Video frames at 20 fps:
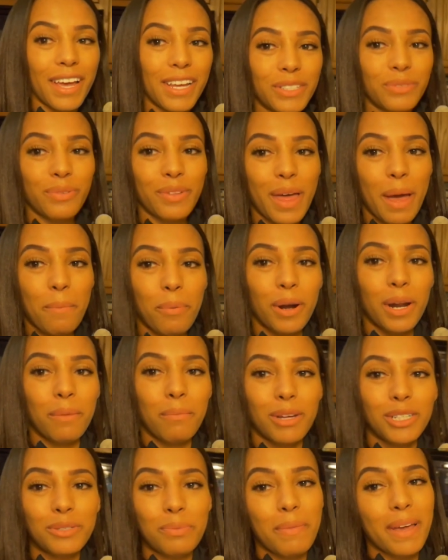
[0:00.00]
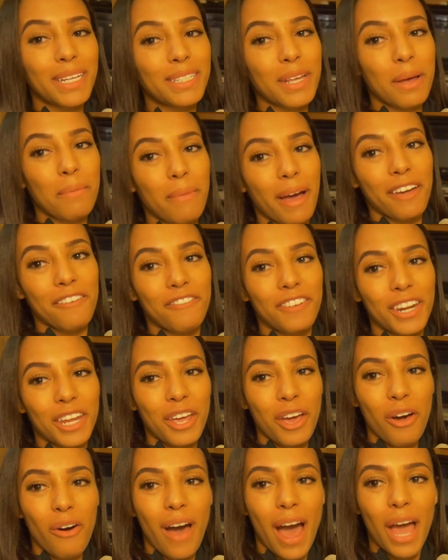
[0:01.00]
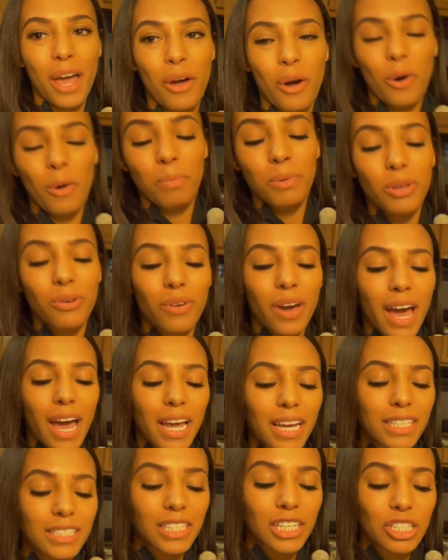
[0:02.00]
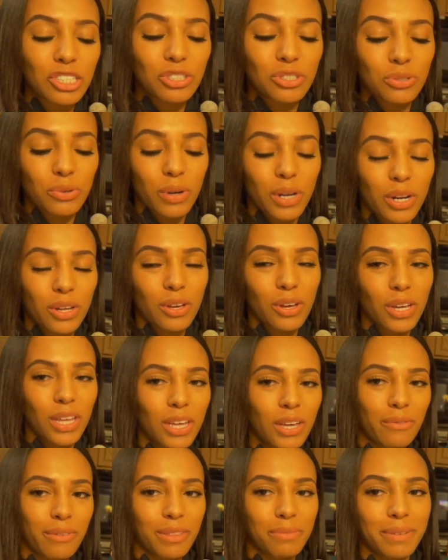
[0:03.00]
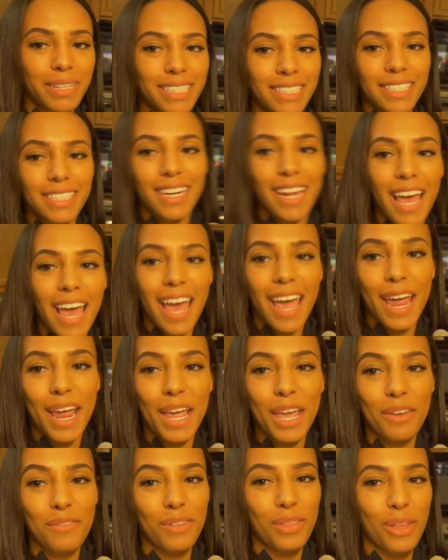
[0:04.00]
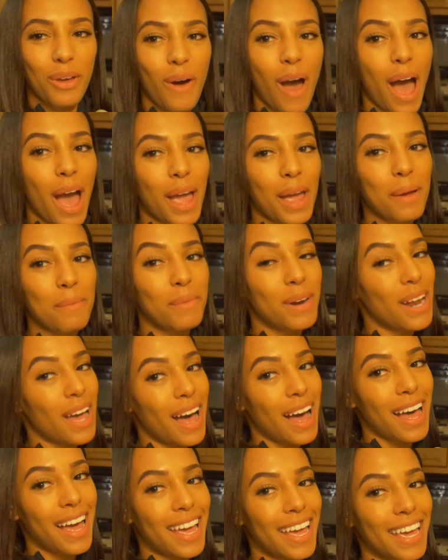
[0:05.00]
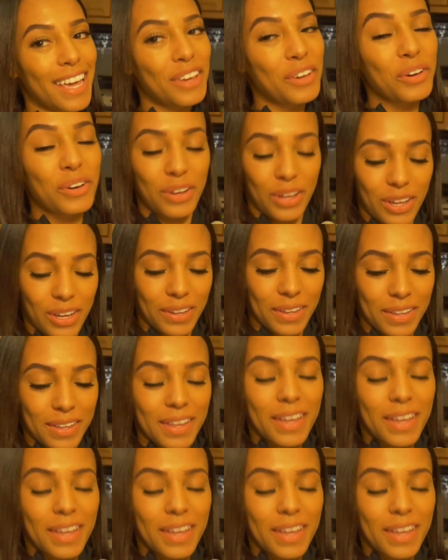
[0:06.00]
guys, well that pretty much makes up my video. I hope you guys enjoyed cooking with me today, even though I am not a cook,